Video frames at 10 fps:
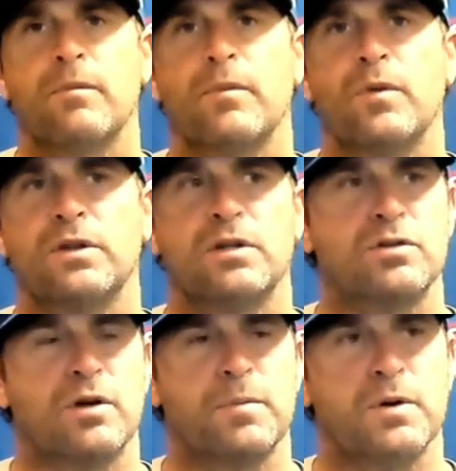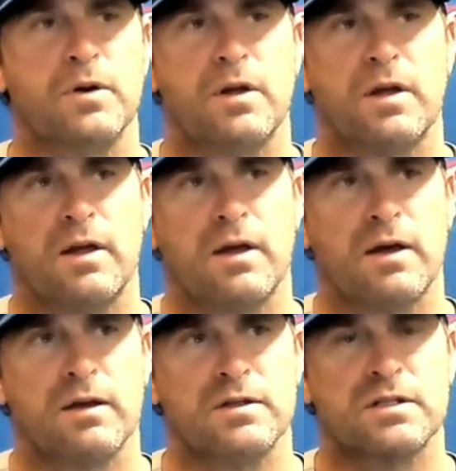with the triple.
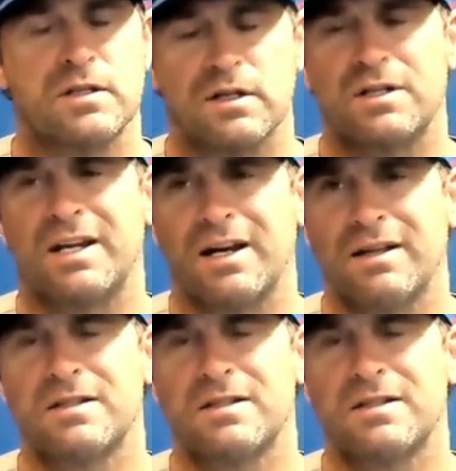Just getting